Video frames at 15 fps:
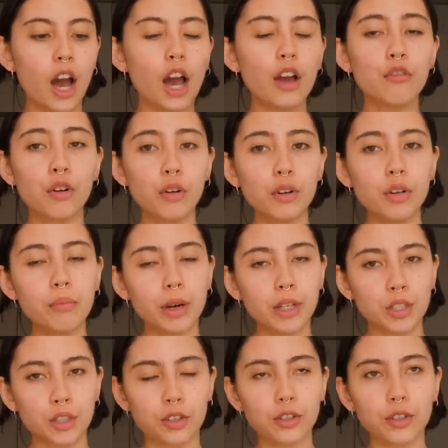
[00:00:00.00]
I wrote in my
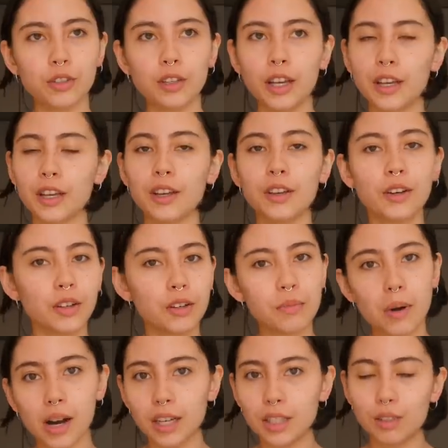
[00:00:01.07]
journal like
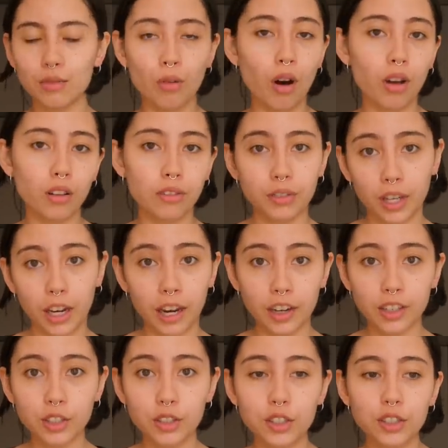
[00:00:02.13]
goodbye to all of the
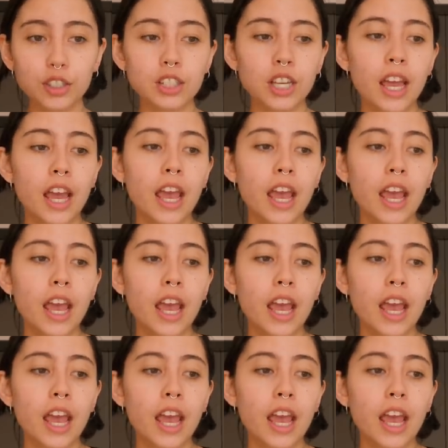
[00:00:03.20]
characters,